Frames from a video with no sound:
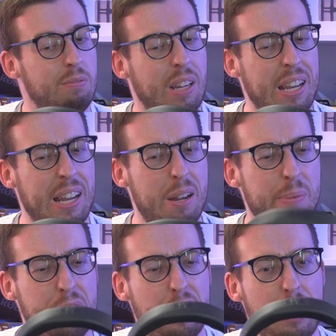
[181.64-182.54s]
a little
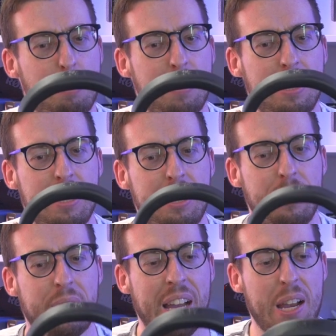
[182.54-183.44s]
bit cheaper in the
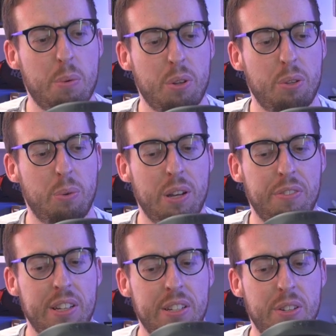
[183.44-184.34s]
UK, I would have thought, if
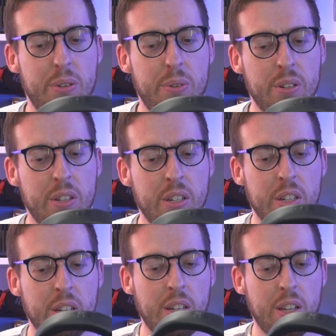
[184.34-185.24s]
they do
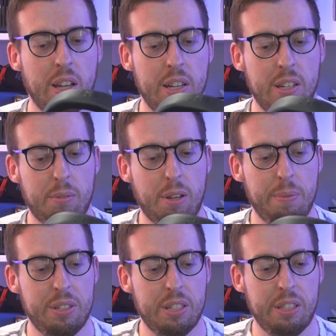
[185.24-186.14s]
end up
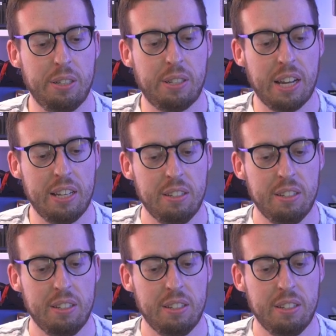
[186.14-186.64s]
coming to the UK.